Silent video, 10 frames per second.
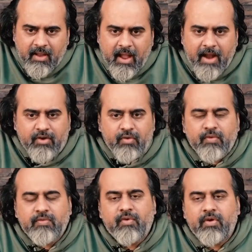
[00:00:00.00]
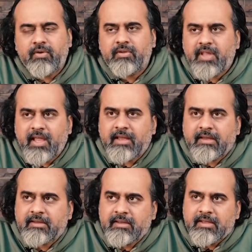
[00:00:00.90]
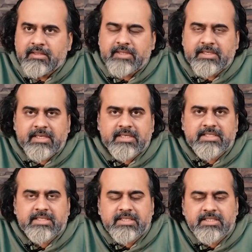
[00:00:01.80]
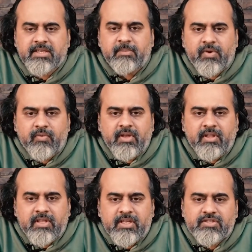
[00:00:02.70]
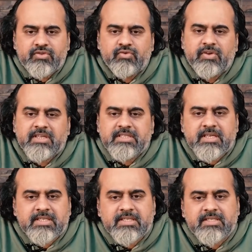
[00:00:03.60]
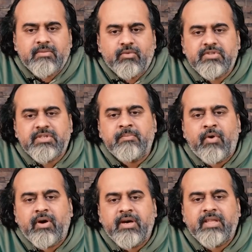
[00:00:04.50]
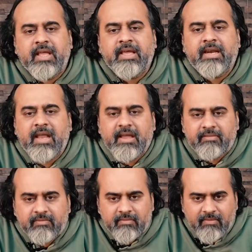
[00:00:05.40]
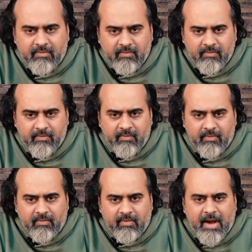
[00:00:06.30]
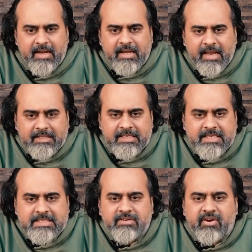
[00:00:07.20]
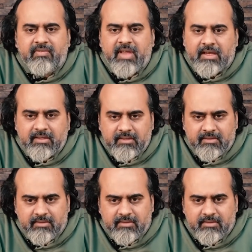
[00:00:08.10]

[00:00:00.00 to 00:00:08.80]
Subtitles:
and you would want to think that the distinction between these two cases is the most important thing in life. I take this as trivia.